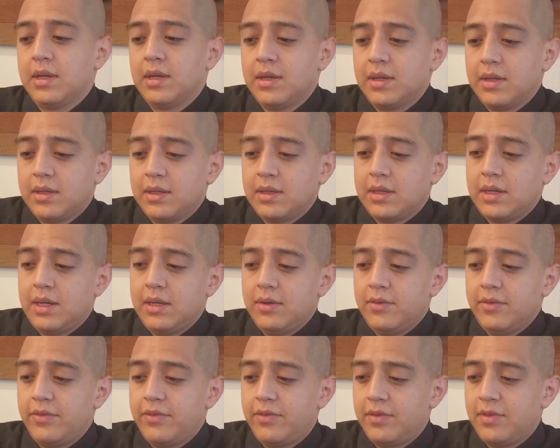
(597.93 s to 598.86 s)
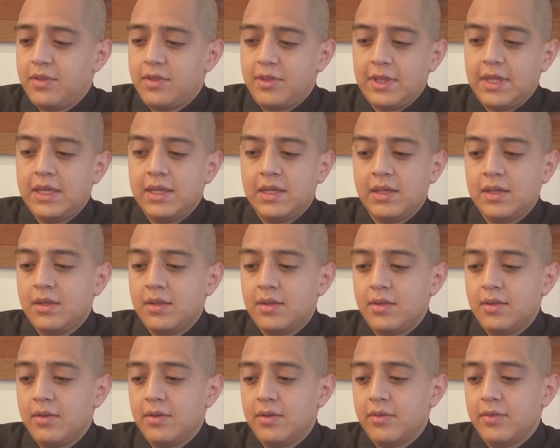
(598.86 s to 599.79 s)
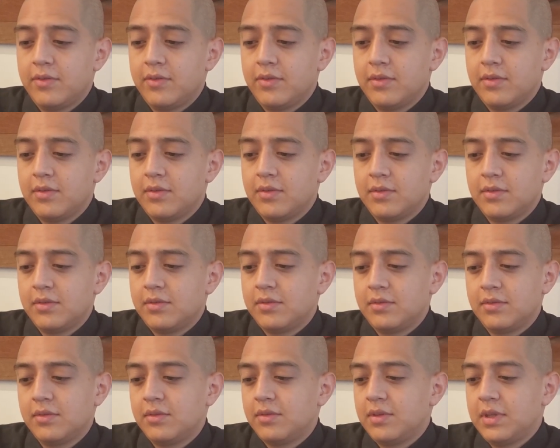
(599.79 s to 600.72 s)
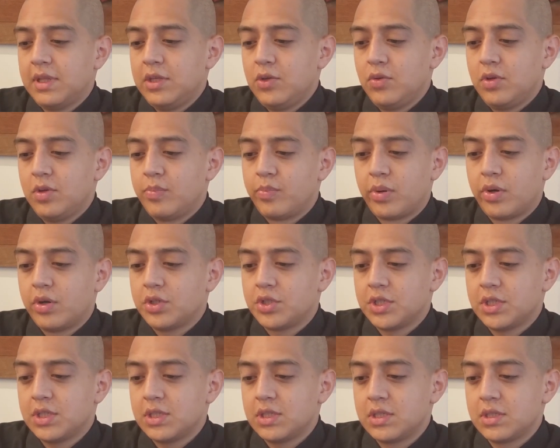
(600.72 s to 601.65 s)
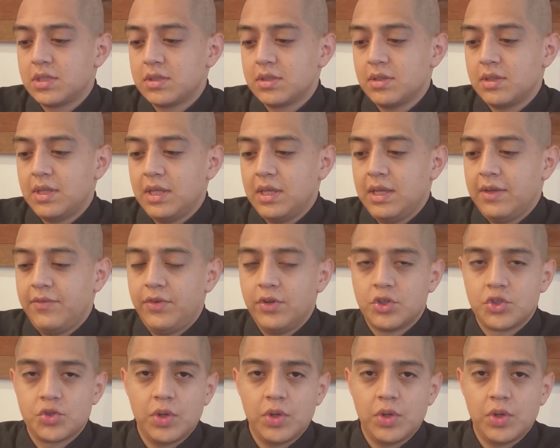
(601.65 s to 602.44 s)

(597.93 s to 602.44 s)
kind of thing that you could purchase, that if you're a trained